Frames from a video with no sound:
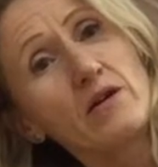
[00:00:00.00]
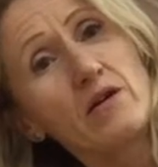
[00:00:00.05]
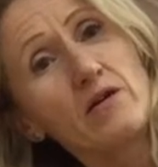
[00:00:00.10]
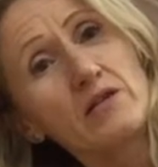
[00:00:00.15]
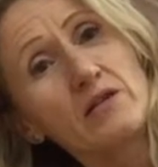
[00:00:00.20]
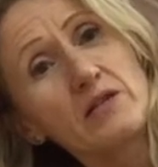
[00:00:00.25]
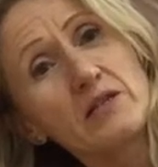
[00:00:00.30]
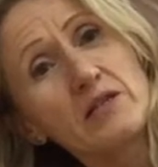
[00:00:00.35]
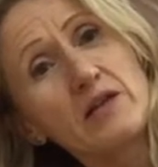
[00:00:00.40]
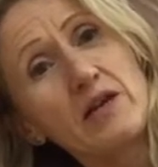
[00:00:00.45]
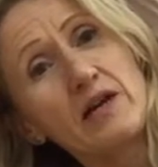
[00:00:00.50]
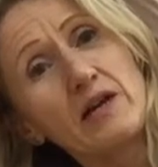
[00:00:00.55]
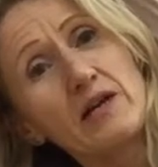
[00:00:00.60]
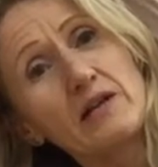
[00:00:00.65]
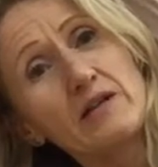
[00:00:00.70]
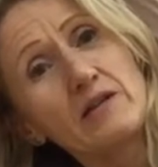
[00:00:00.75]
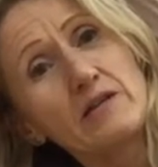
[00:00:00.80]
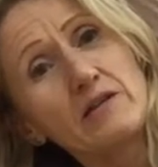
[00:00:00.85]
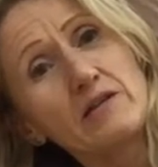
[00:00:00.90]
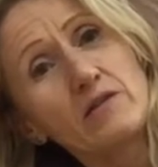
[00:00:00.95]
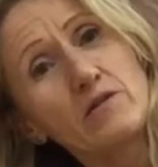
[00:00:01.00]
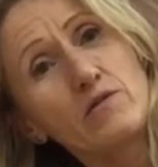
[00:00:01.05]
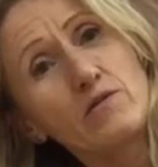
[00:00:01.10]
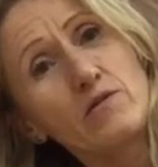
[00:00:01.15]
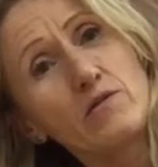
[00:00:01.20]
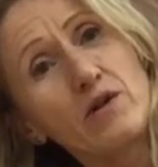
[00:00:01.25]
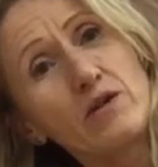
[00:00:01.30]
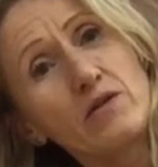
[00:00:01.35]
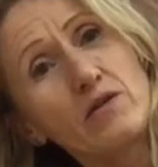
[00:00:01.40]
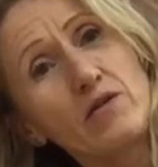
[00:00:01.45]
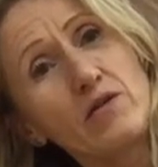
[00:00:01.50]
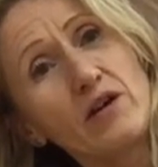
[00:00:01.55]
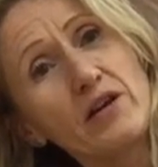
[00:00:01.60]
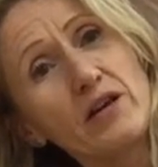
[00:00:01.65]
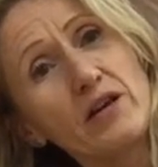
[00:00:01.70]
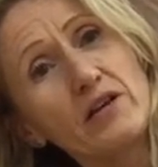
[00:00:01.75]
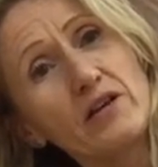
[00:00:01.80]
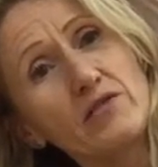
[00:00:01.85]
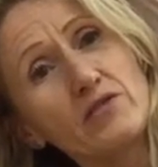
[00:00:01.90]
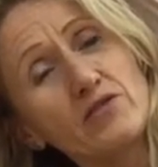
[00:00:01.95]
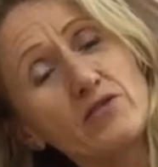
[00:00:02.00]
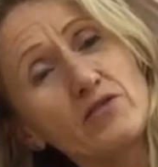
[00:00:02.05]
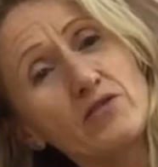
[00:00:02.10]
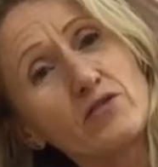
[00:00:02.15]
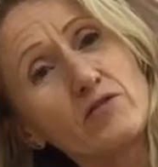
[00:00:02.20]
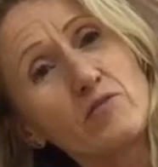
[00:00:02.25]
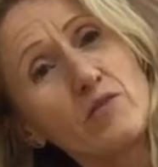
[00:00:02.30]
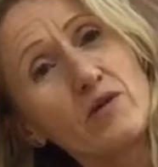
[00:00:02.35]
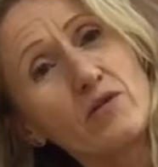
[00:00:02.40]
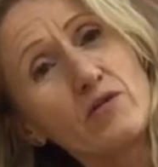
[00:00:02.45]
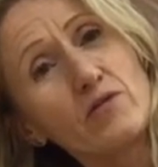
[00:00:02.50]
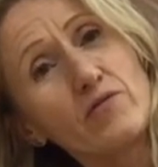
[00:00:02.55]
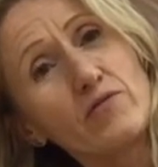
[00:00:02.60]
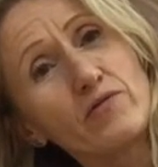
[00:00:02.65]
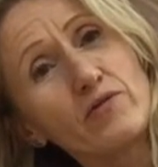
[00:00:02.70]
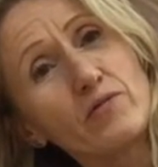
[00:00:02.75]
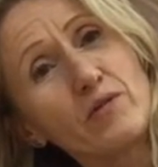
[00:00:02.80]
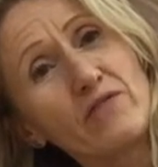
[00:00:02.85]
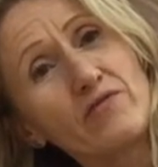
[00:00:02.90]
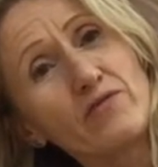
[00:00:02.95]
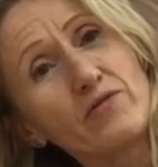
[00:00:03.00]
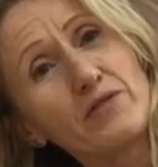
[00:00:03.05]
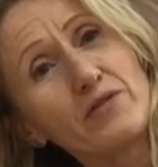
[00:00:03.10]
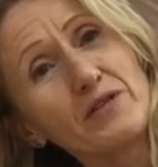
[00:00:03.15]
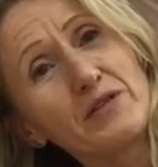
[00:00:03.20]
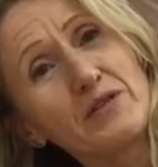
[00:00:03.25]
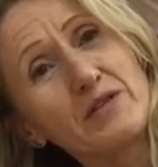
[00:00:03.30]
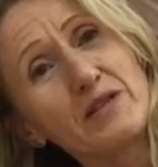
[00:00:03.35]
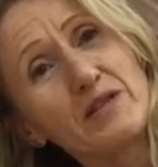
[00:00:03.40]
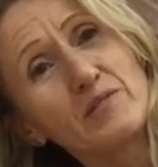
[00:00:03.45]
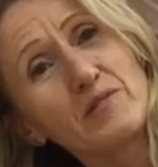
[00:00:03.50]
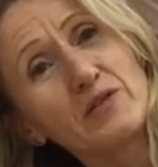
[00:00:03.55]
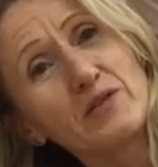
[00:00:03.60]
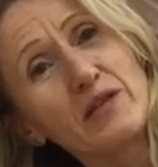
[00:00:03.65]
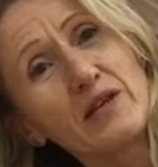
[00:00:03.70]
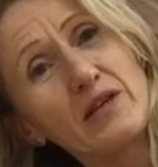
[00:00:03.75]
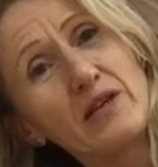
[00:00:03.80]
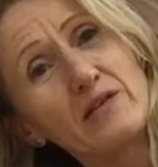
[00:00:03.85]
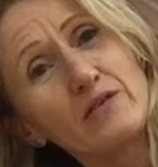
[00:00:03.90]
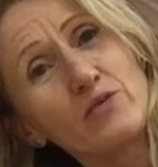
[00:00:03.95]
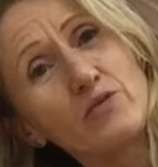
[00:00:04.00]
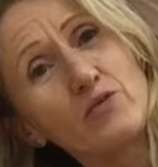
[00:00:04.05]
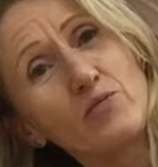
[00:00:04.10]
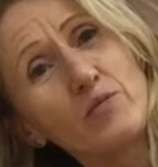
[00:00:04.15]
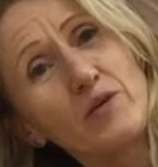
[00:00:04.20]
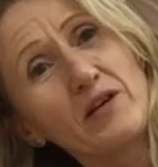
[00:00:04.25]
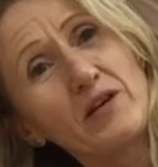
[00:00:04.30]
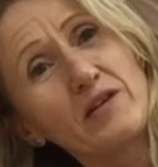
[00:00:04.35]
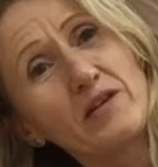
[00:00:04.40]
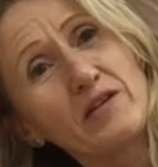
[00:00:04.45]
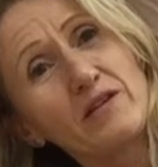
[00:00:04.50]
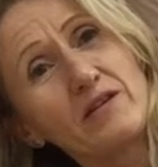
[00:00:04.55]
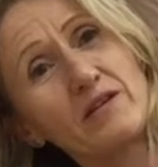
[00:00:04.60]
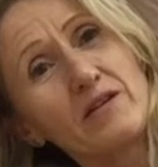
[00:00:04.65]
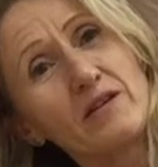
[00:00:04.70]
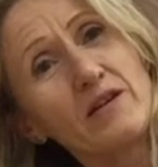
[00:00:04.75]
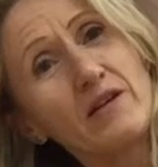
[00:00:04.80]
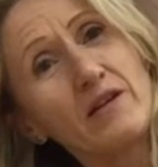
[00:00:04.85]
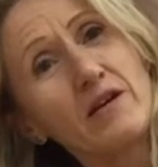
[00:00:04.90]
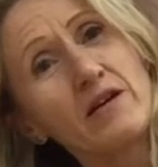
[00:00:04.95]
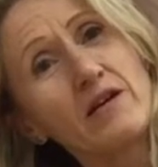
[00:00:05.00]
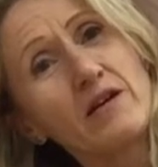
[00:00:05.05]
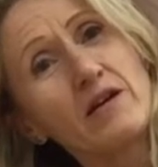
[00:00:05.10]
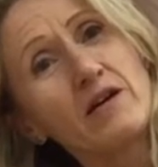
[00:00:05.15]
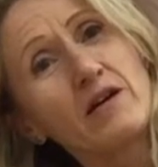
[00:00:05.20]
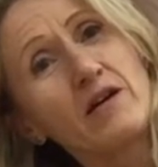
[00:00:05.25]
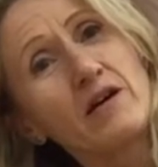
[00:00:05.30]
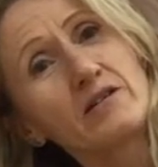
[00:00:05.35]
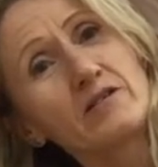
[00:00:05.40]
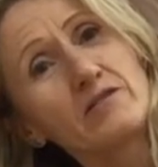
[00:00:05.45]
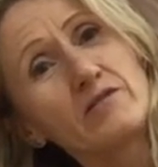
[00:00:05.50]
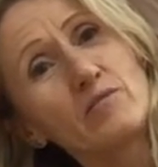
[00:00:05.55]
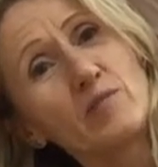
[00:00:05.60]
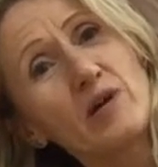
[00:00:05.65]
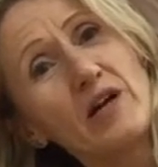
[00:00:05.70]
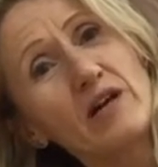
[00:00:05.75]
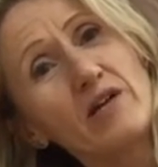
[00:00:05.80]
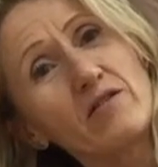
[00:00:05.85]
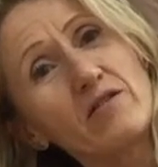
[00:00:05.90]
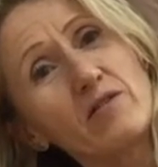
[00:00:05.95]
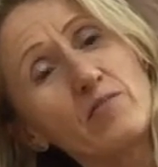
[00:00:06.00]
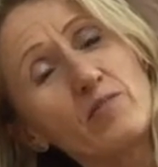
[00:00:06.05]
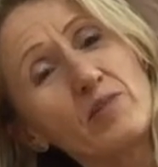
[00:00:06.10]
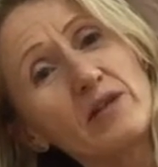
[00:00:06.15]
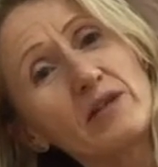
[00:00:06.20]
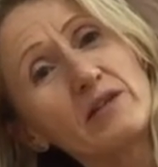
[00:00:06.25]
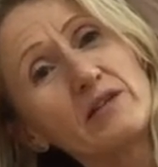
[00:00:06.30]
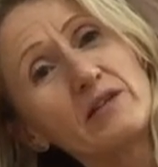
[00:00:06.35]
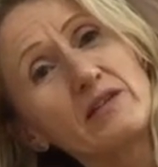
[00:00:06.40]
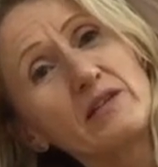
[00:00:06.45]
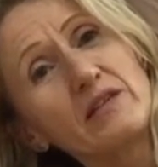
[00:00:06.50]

on the side one orange over my floating ribs, and two pink under my armpit.